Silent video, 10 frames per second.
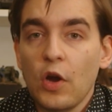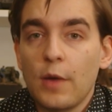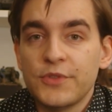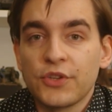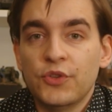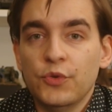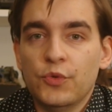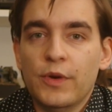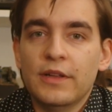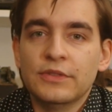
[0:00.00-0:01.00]
Object
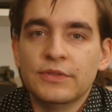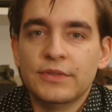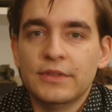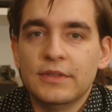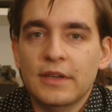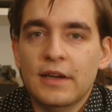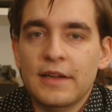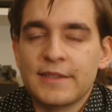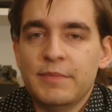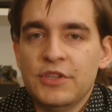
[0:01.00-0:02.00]
212
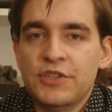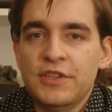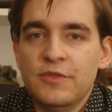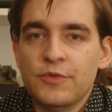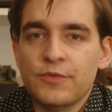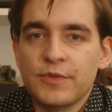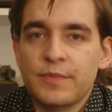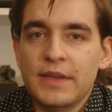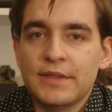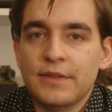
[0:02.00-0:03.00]
SPG, which was
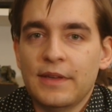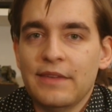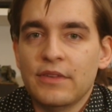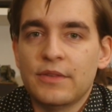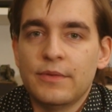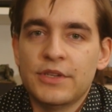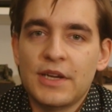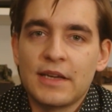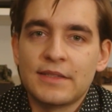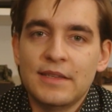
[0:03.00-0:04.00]
based on the KV-3
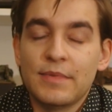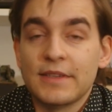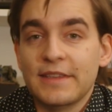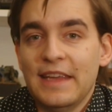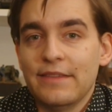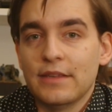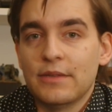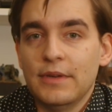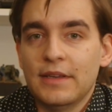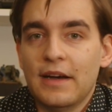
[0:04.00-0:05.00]
chassis, but as the
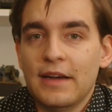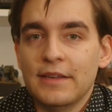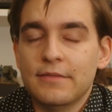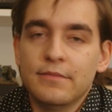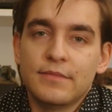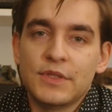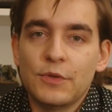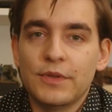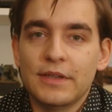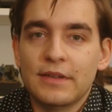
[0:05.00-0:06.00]
KV-3 died,
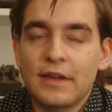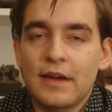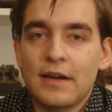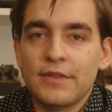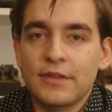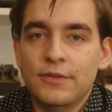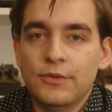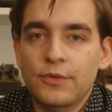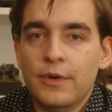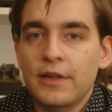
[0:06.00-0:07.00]
so did the
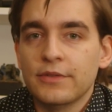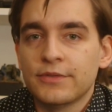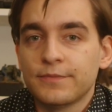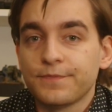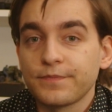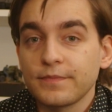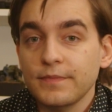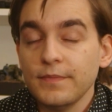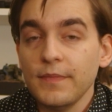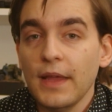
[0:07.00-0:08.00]
212,
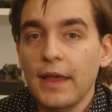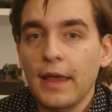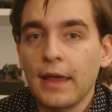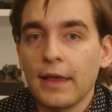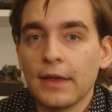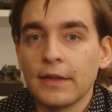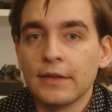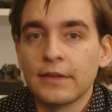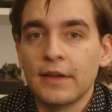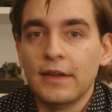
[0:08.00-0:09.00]

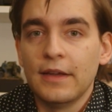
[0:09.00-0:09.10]
and